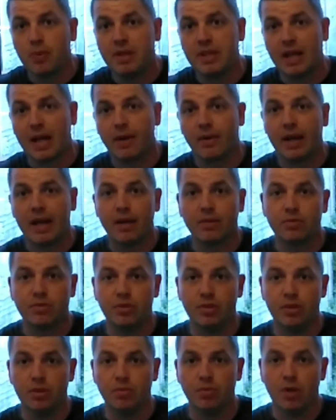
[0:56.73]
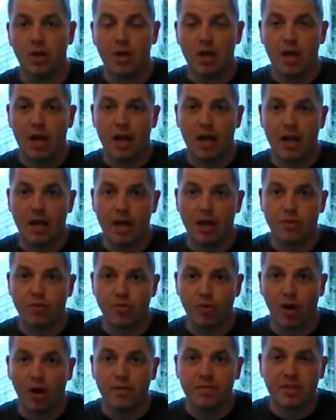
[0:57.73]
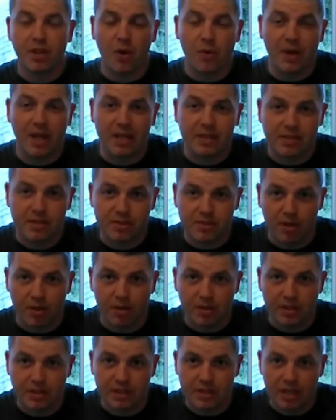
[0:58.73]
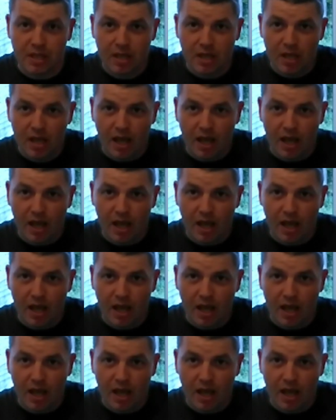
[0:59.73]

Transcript: we're now allowed to drive to go and exercise,